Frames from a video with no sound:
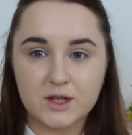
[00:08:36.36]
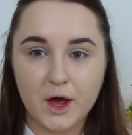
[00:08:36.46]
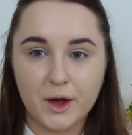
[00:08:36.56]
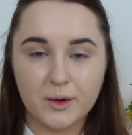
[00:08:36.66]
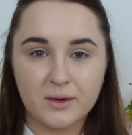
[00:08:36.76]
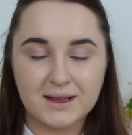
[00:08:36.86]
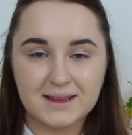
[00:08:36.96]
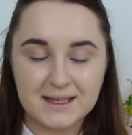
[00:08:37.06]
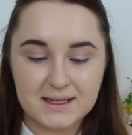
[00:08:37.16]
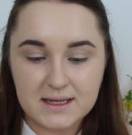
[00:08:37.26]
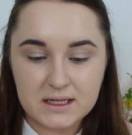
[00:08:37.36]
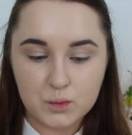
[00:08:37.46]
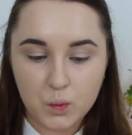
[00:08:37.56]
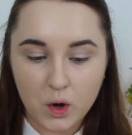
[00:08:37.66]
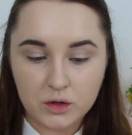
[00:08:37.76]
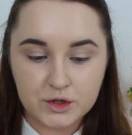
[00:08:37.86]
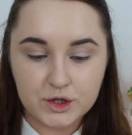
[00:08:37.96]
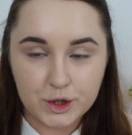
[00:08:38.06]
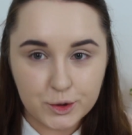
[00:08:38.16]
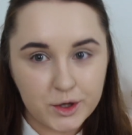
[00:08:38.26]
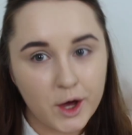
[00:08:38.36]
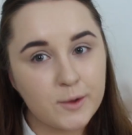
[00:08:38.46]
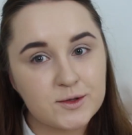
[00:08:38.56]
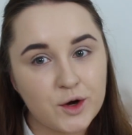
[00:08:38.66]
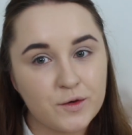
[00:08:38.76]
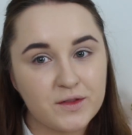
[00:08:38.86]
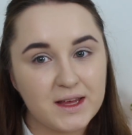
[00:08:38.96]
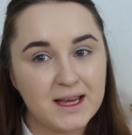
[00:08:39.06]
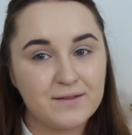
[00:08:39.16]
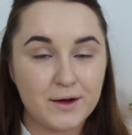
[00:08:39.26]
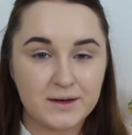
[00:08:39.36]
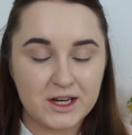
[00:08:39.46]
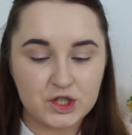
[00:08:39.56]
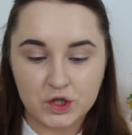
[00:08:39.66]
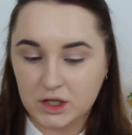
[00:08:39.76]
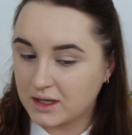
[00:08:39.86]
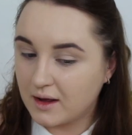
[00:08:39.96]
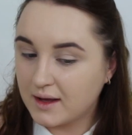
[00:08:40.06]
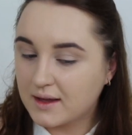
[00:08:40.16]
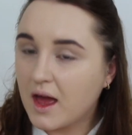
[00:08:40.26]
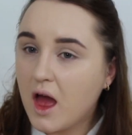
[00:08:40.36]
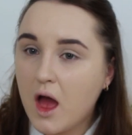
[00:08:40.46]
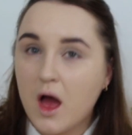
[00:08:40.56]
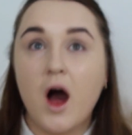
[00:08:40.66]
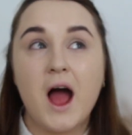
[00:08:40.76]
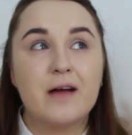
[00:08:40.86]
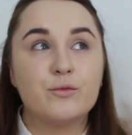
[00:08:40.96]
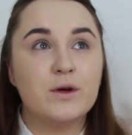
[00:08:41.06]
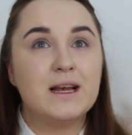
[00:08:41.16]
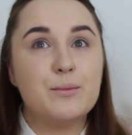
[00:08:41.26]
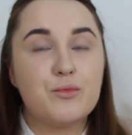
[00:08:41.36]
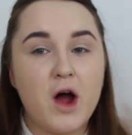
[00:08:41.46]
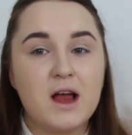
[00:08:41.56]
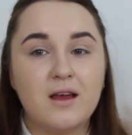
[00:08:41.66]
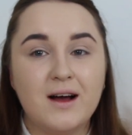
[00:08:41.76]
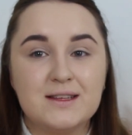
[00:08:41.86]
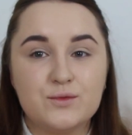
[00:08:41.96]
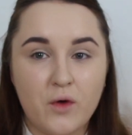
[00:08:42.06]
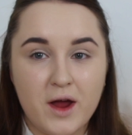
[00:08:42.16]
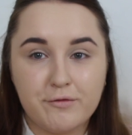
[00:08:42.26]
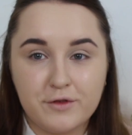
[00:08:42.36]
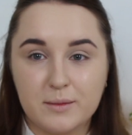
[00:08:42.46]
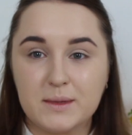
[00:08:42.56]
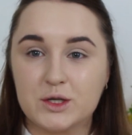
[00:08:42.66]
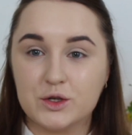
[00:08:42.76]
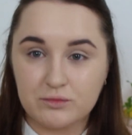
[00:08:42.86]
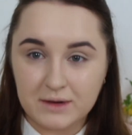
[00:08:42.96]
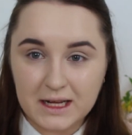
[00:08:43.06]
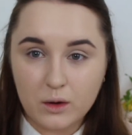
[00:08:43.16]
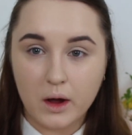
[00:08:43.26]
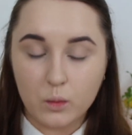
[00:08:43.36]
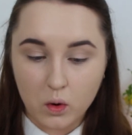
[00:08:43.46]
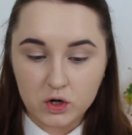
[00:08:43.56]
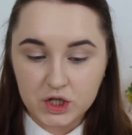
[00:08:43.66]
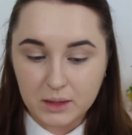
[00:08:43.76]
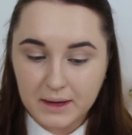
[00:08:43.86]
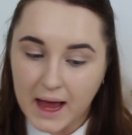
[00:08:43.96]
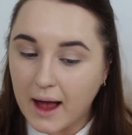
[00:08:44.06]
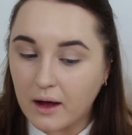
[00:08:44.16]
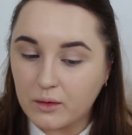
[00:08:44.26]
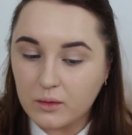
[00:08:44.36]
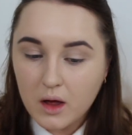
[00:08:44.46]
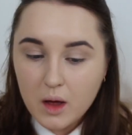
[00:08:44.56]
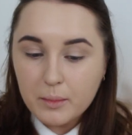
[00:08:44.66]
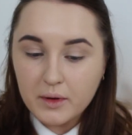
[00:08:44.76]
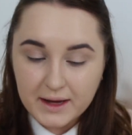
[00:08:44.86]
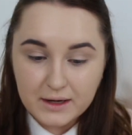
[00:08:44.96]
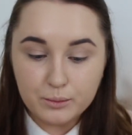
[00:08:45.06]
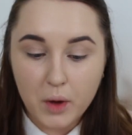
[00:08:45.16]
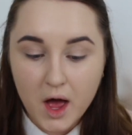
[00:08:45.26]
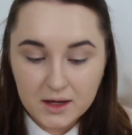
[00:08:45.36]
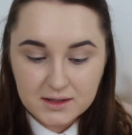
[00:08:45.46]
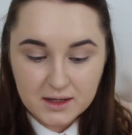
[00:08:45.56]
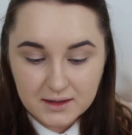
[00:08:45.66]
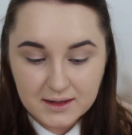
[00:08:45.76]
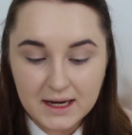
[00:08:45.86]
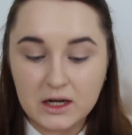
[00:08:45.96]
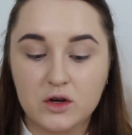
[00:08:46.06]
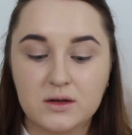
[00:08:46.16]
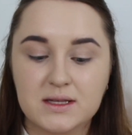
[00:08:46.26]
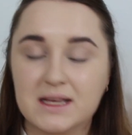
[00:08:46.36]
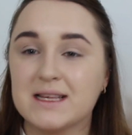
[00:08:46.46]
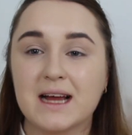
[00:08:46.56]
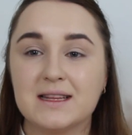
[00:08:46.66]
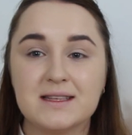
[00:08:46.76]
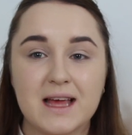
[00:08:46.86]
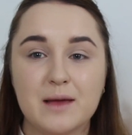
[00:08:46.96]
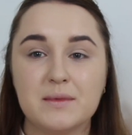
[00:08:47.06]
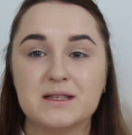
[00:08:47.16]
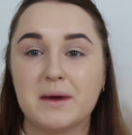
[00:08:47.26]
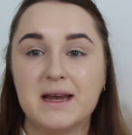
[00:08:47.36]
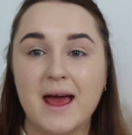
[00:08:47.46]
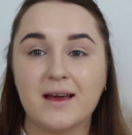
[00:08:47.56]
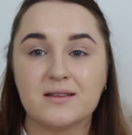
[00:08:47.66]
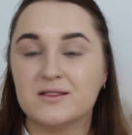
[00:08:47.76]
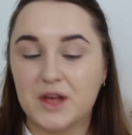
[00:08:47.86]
So this is what 2 coats of the foundation look like. I have really bright lights right in front of me, so it's really quite washing me out, but in person it looks exactly the same as my neck.